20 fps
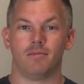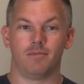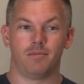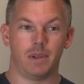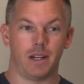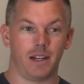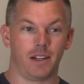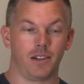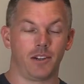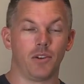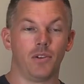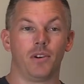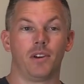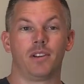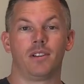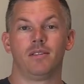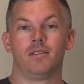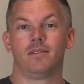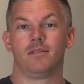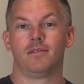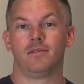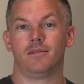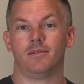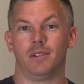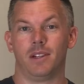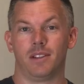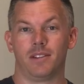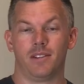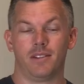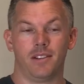by going
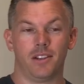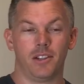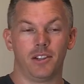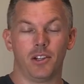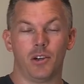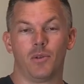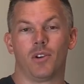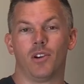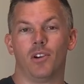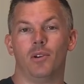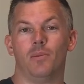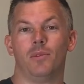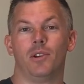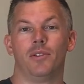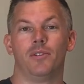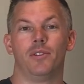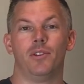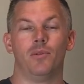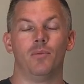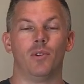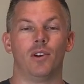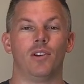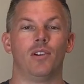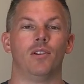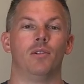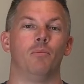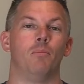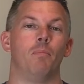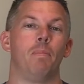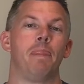with a lower ohm load than 1
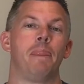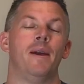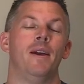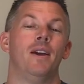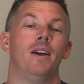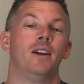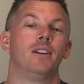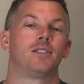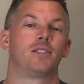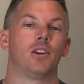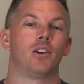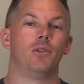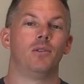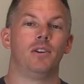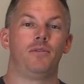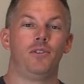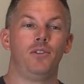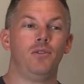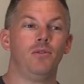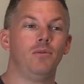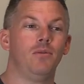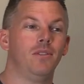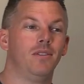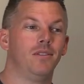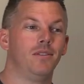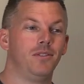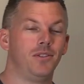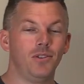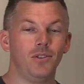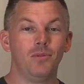ohm. So if you
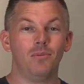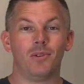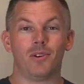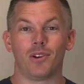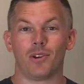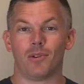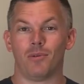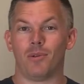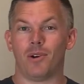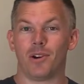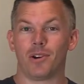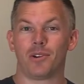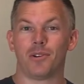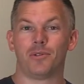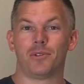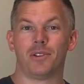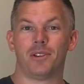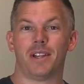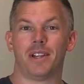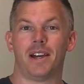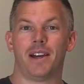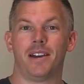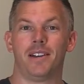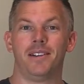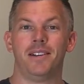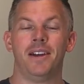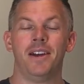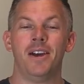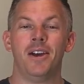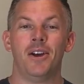do want to walk on the
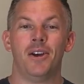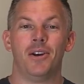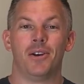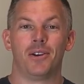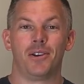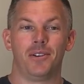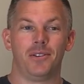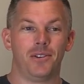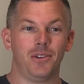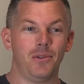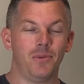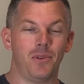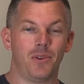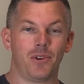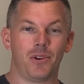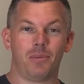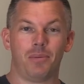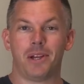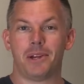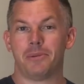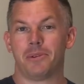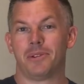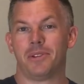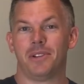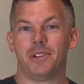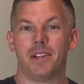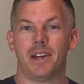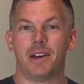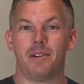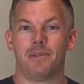line, or you do want to play with
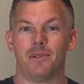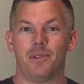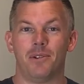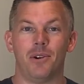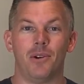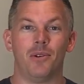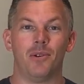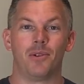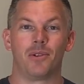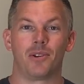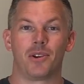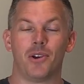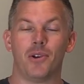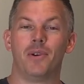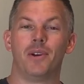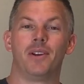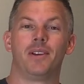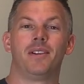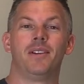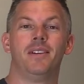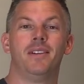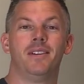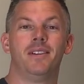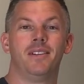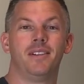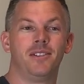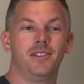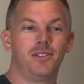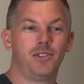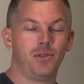the devil on going
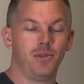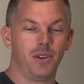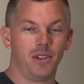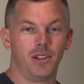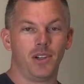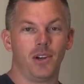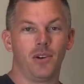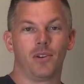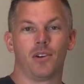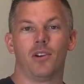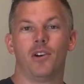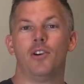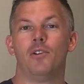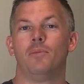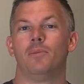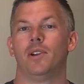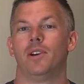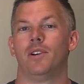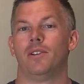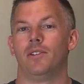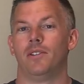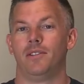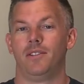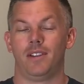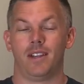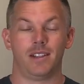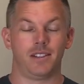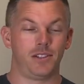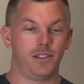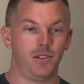to a lower ohm load,
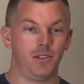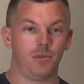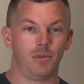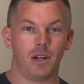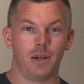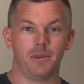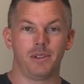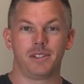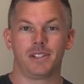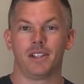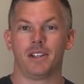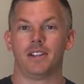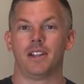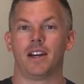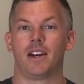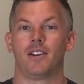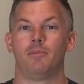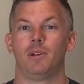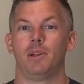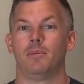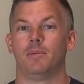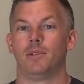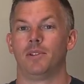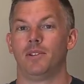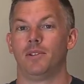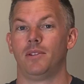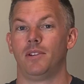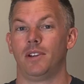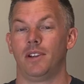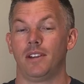yes, you probably see a lot of people
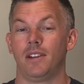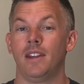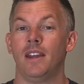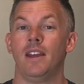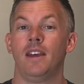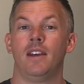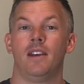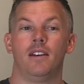doing it.